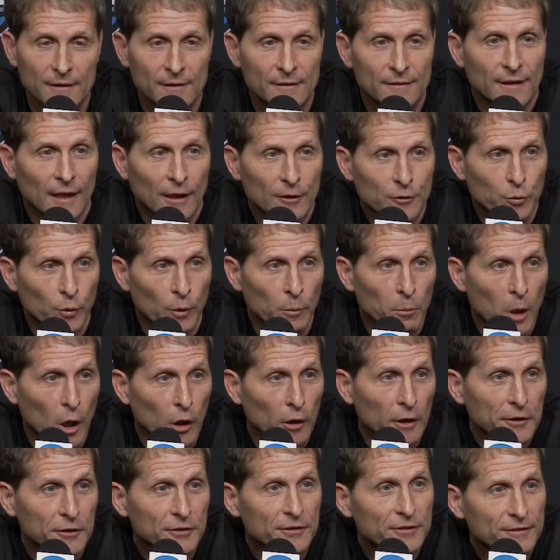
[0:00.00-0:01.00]
that's where
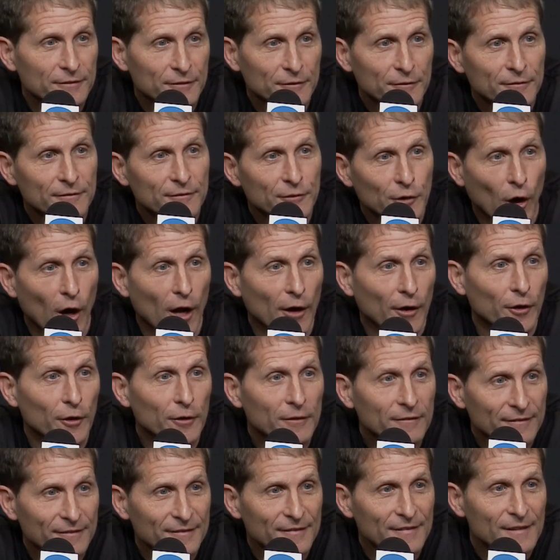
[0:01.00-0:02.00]
Mully's daughter
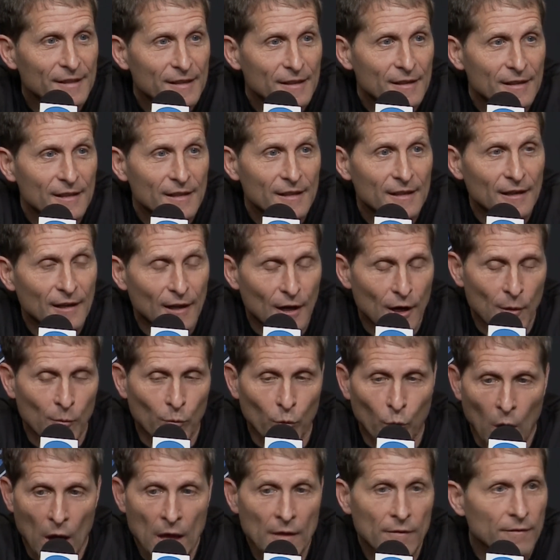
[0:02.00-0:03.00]
um,
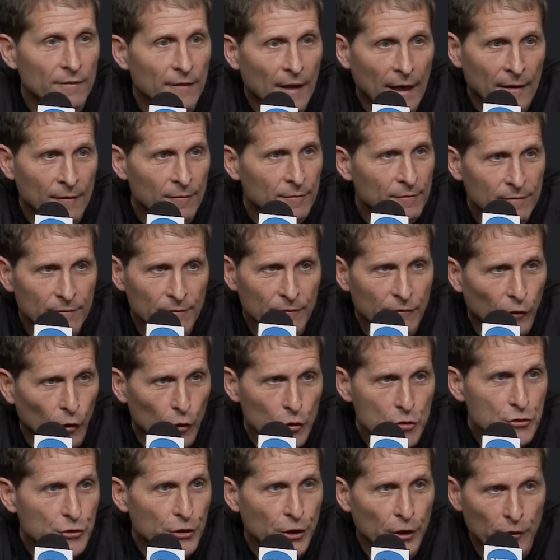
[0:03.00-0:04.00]
went. They
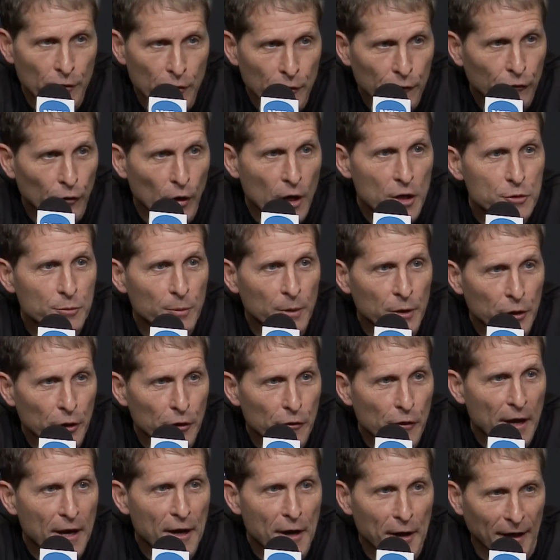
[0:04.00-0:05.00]
first year, their freshman year,
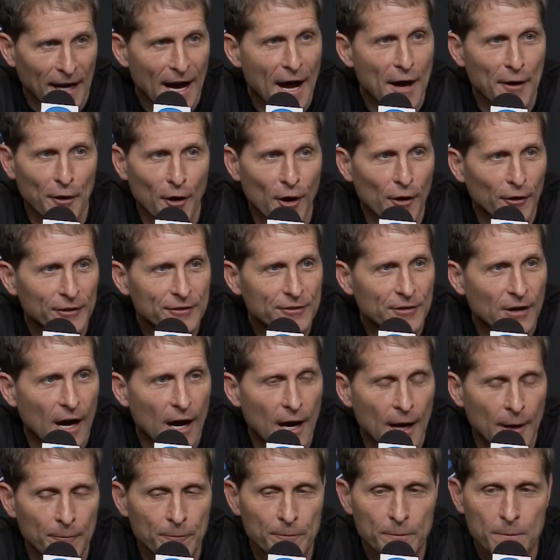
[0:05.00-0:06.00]
they hung out all the
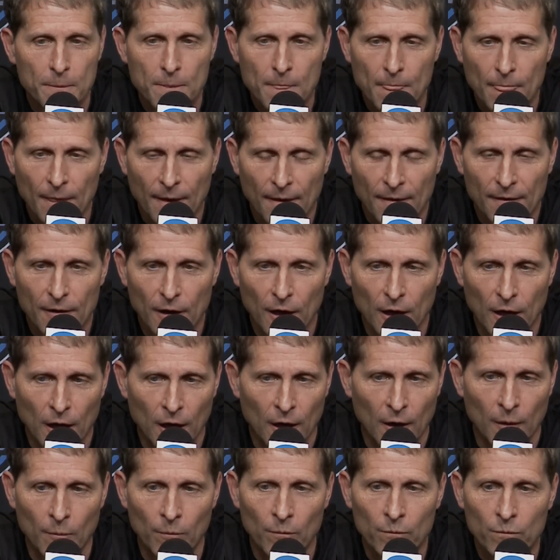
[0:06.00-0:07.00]
time.
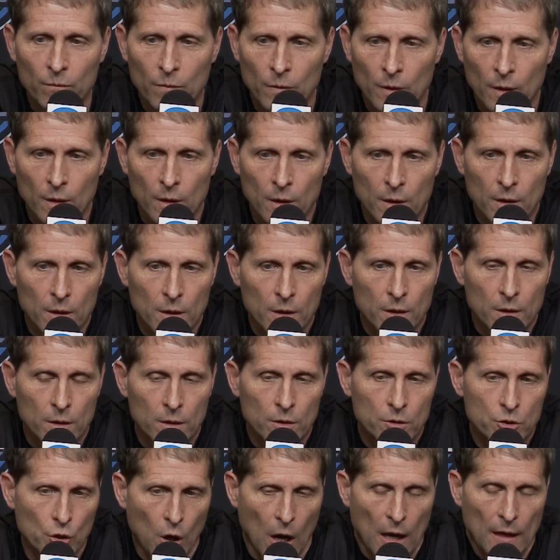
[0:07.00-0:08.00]
Um,
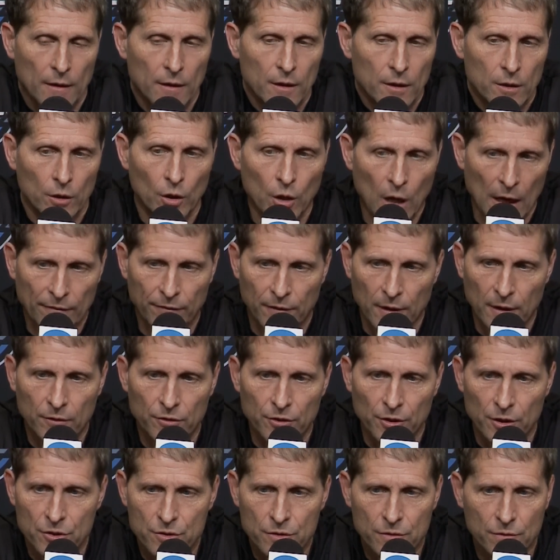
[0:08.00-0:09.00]
so I, you know, I think
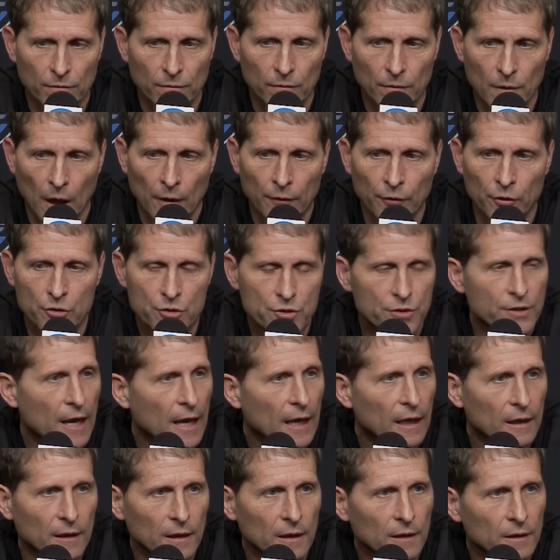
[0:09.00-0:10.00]
just
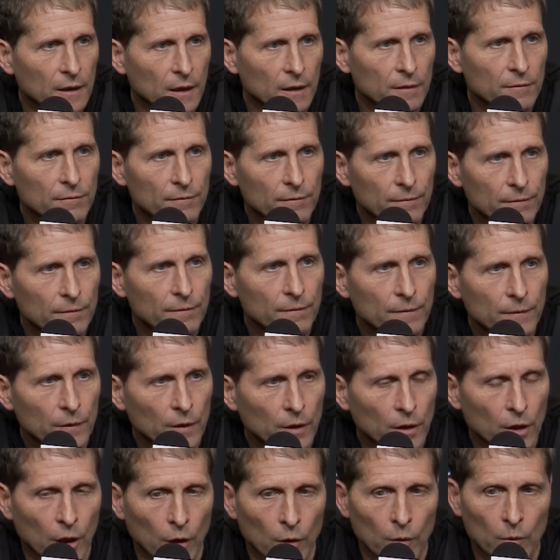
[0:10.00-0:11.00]
understanding that, you
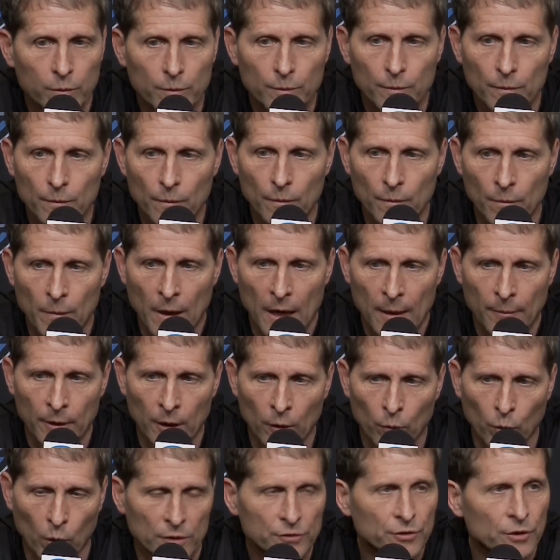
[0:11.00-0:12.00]
know, maybe
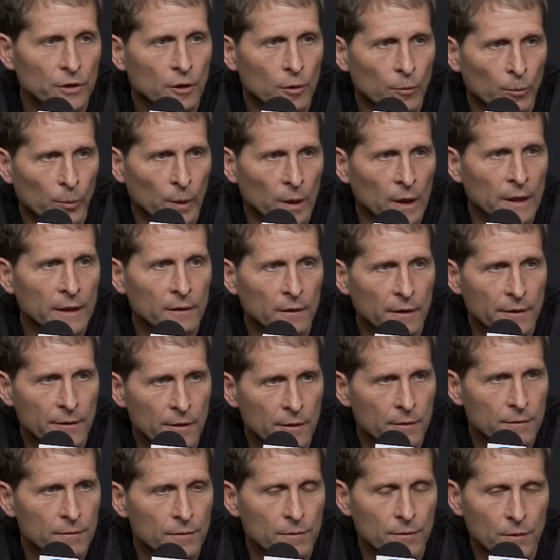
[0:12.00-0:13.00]
it wasn't completely
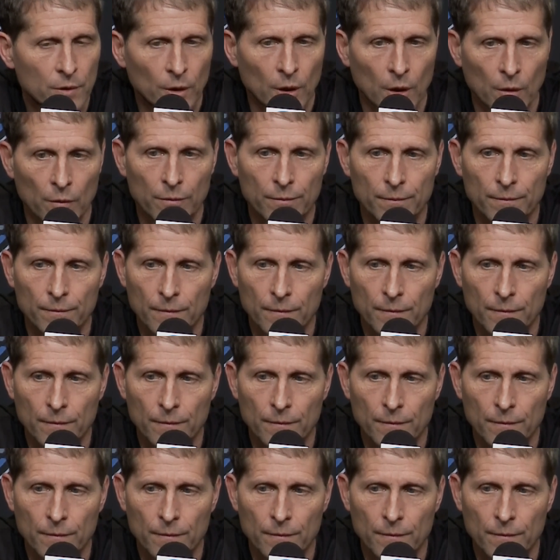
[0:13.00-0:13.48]
the, you know,